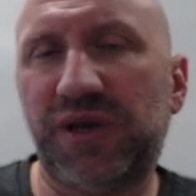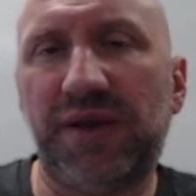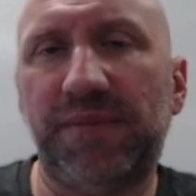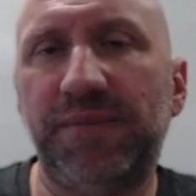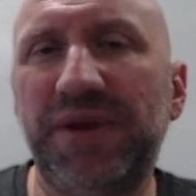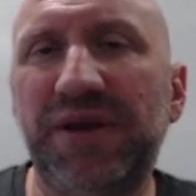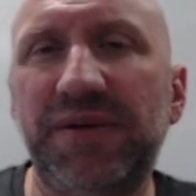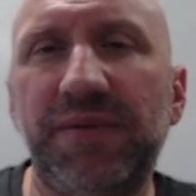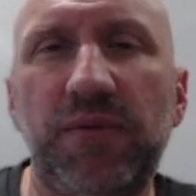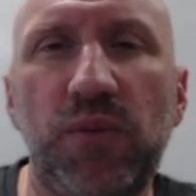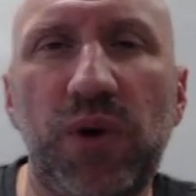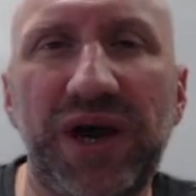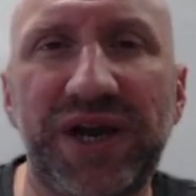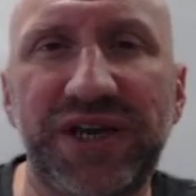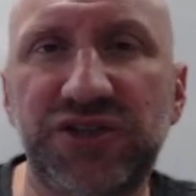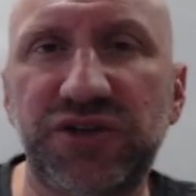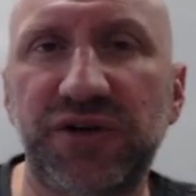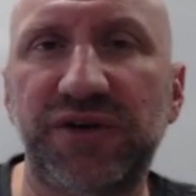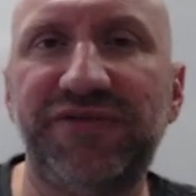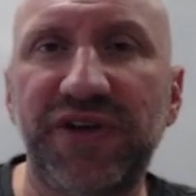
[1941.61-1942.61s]
So again, minimum
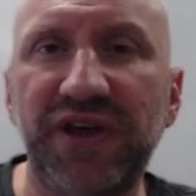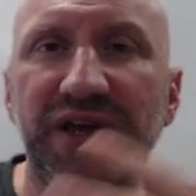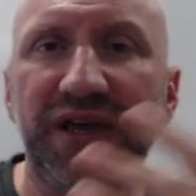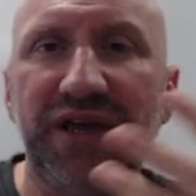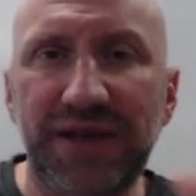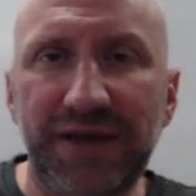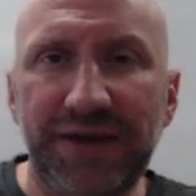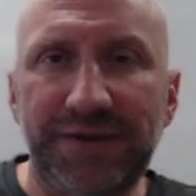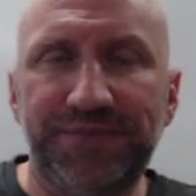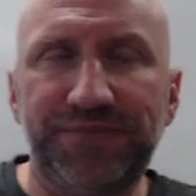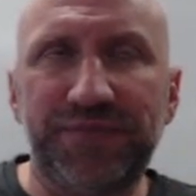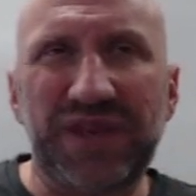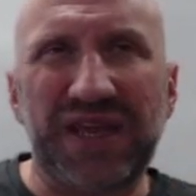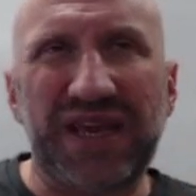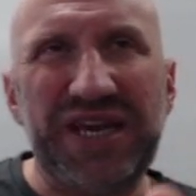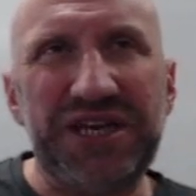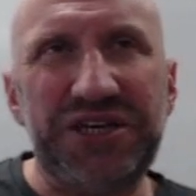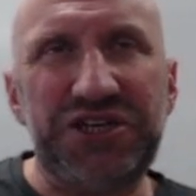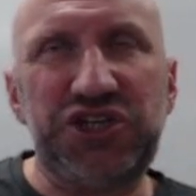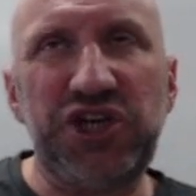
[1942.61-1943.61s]
wage. So if
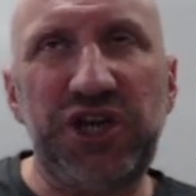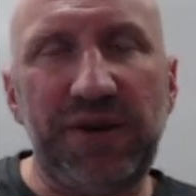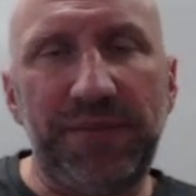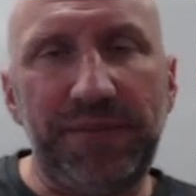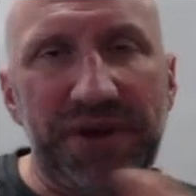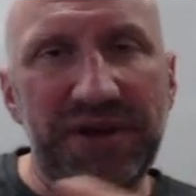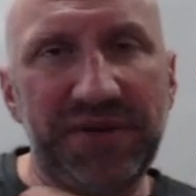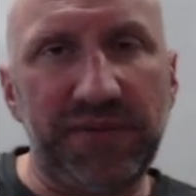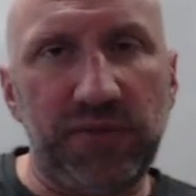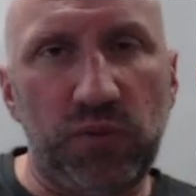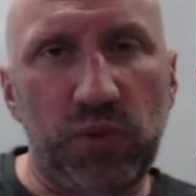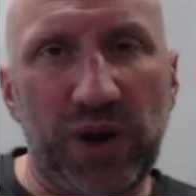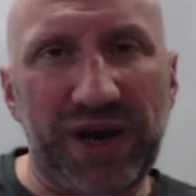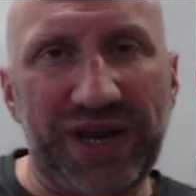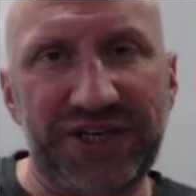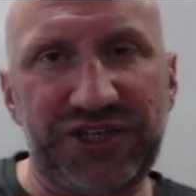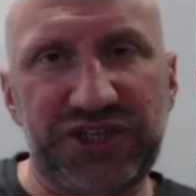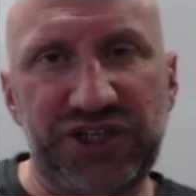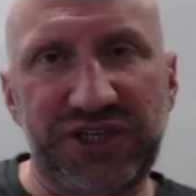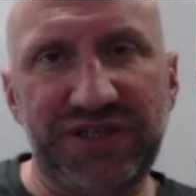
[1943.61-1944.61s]
each year minimum
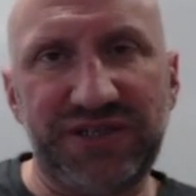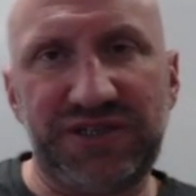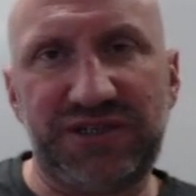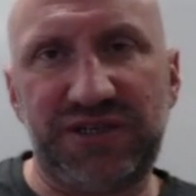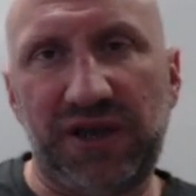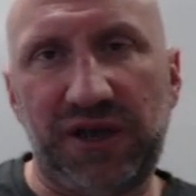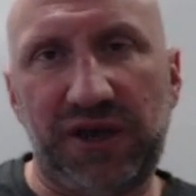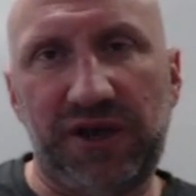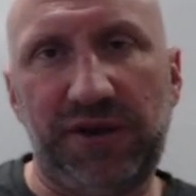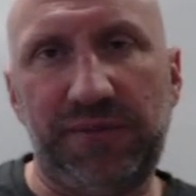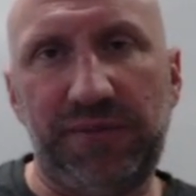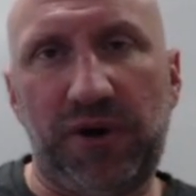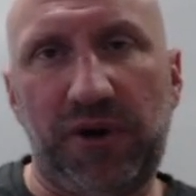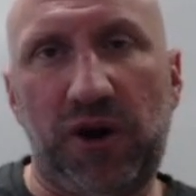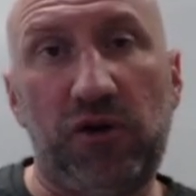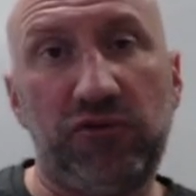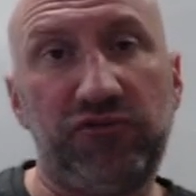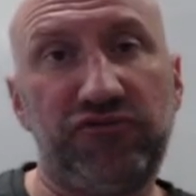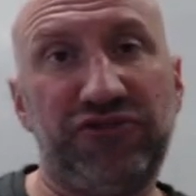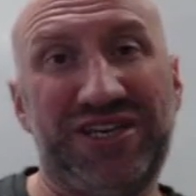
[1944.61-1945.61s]
wages
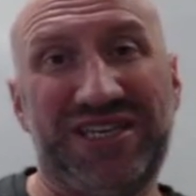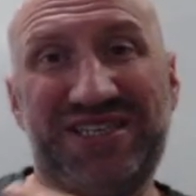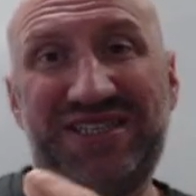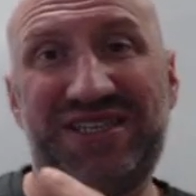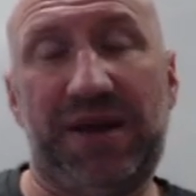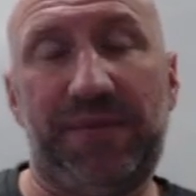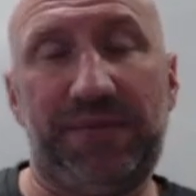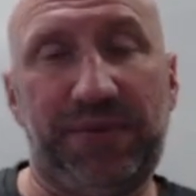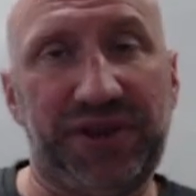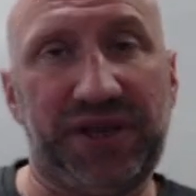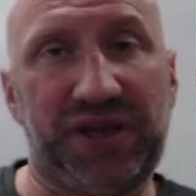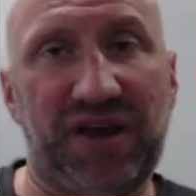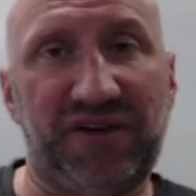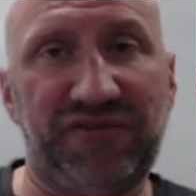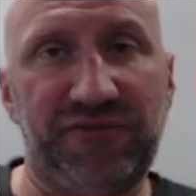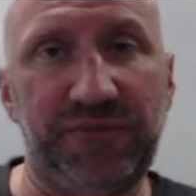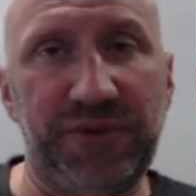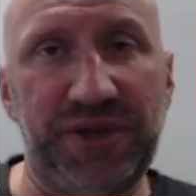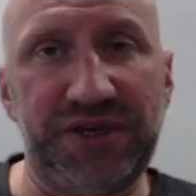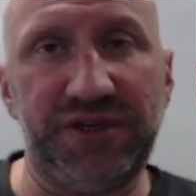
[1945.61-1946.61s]
are reset by the
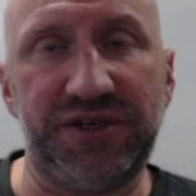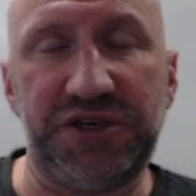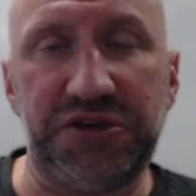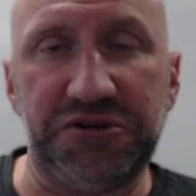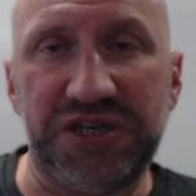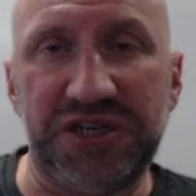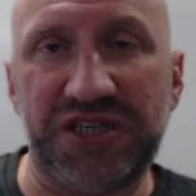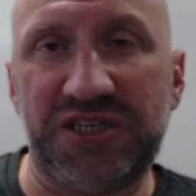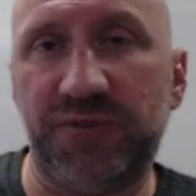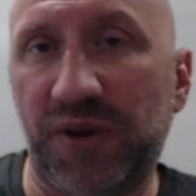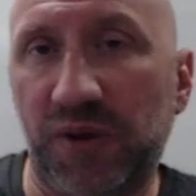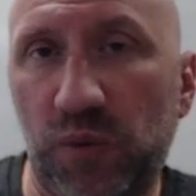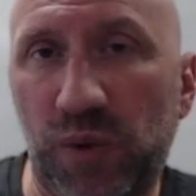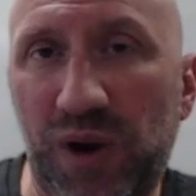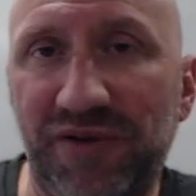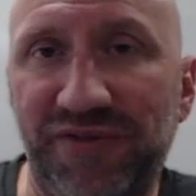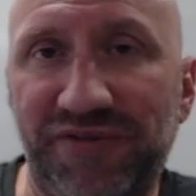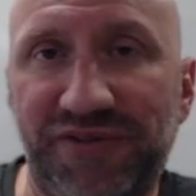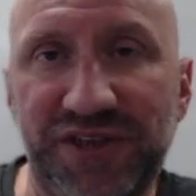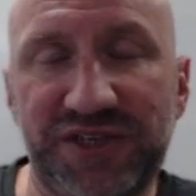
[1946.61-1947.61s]
government, you need to be
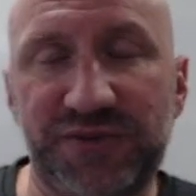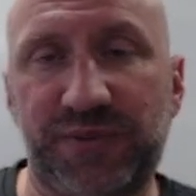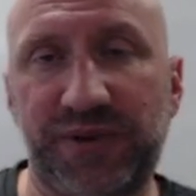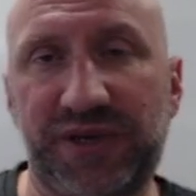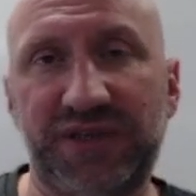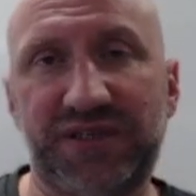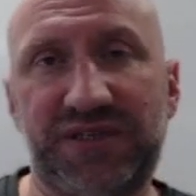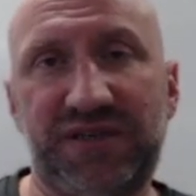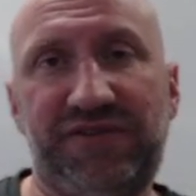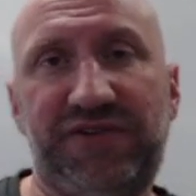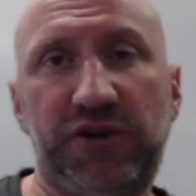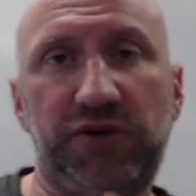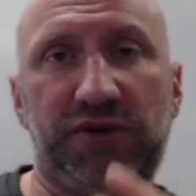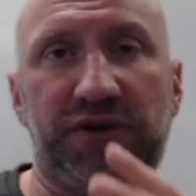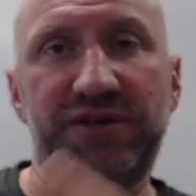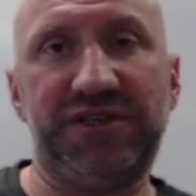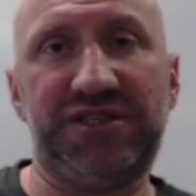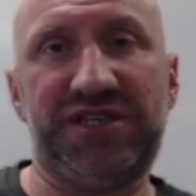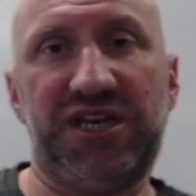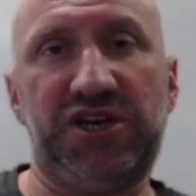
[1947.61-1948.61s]
aware of this, because if
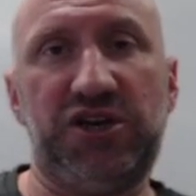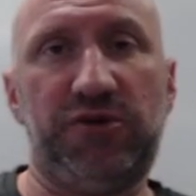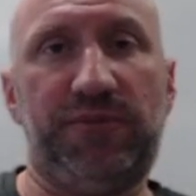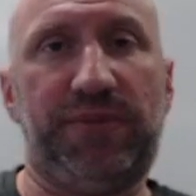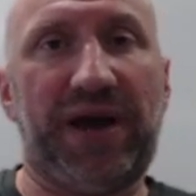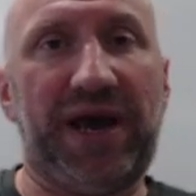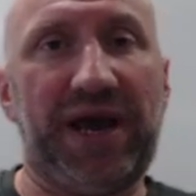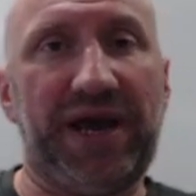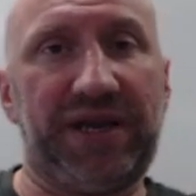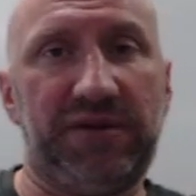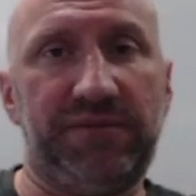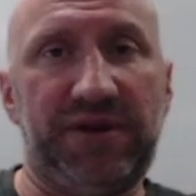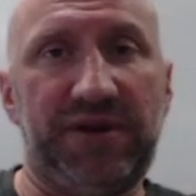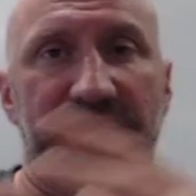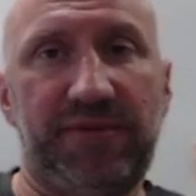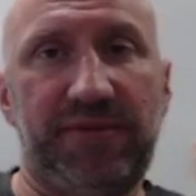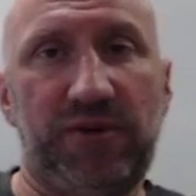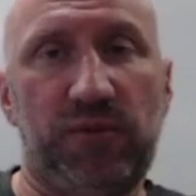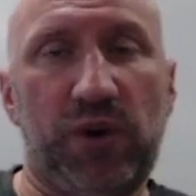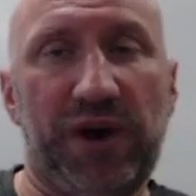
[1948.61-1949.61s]
you continue paying the
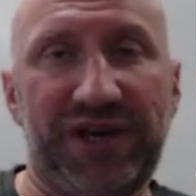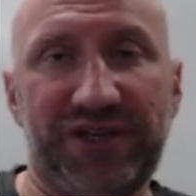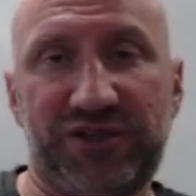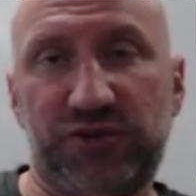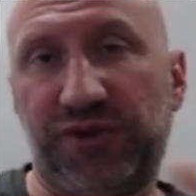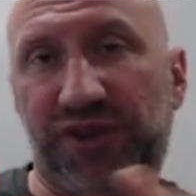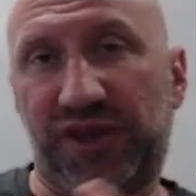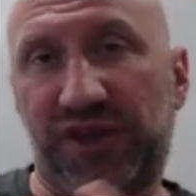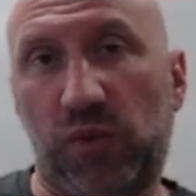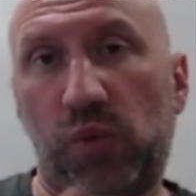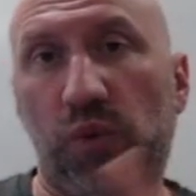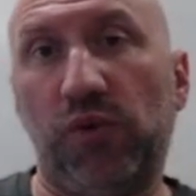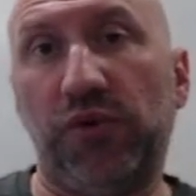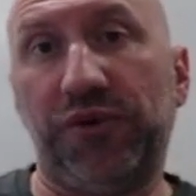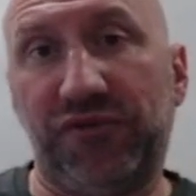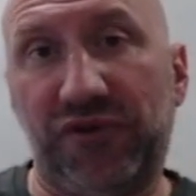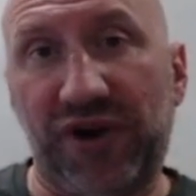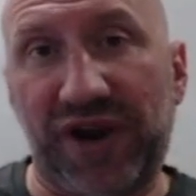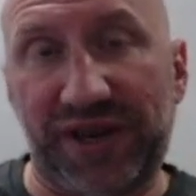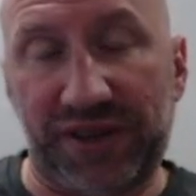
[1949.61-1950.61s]
minimum wage or the
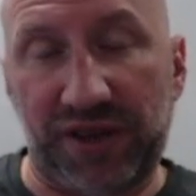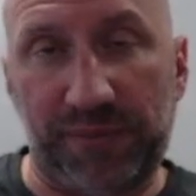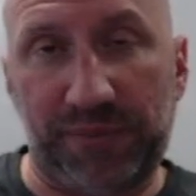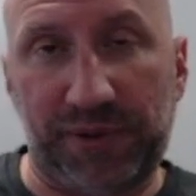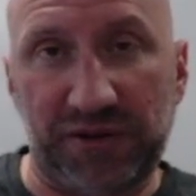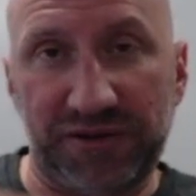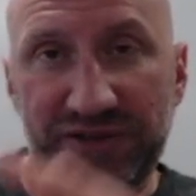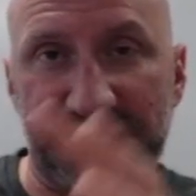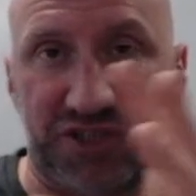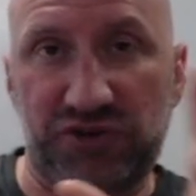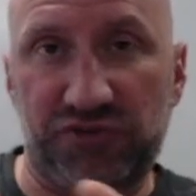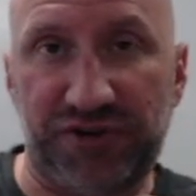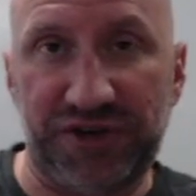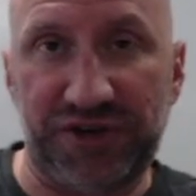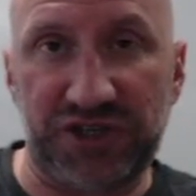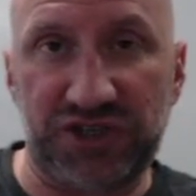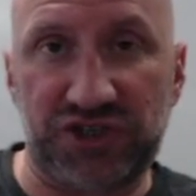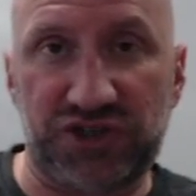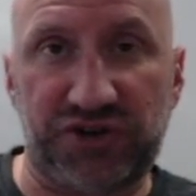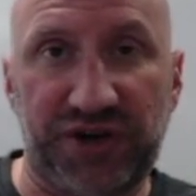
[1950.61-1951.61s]
award rate that applies to
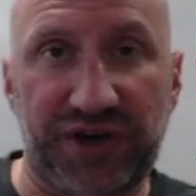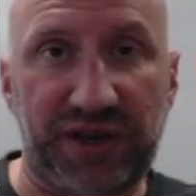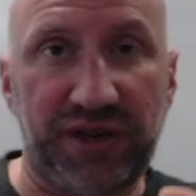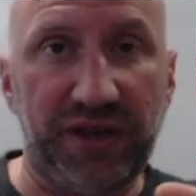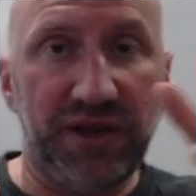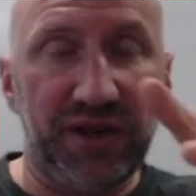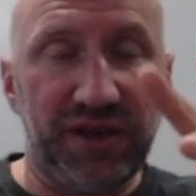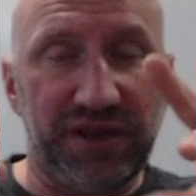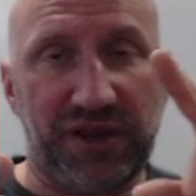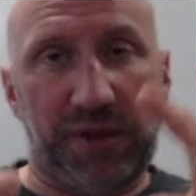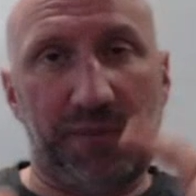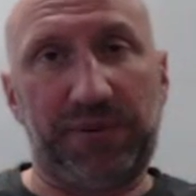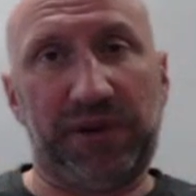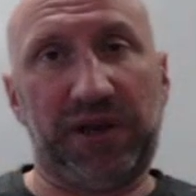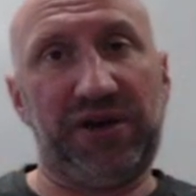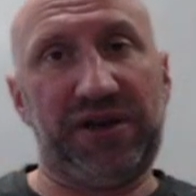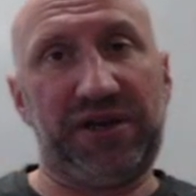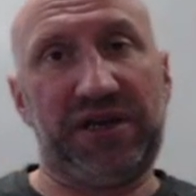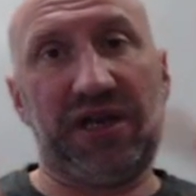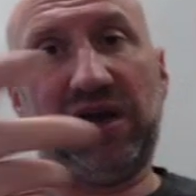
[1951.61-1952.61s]
your industry that
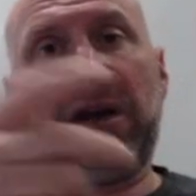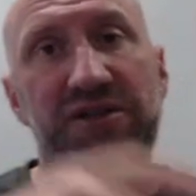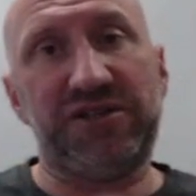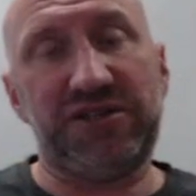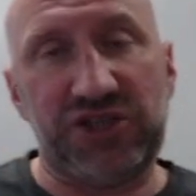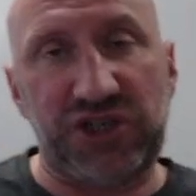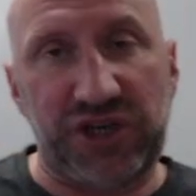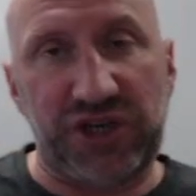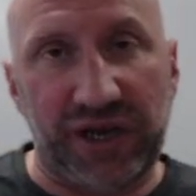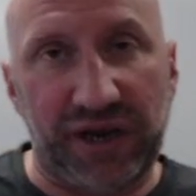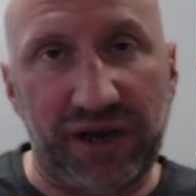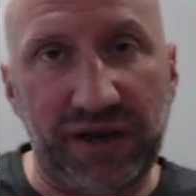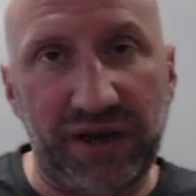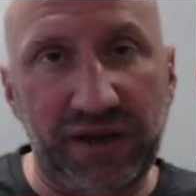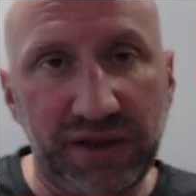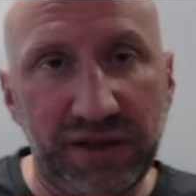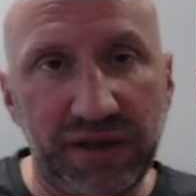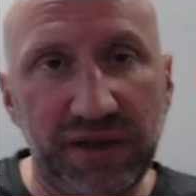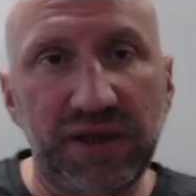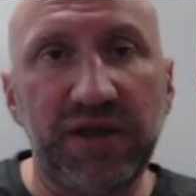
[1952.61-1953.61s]
applied last
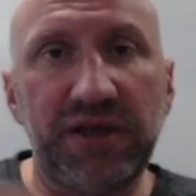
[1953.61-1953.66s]
year,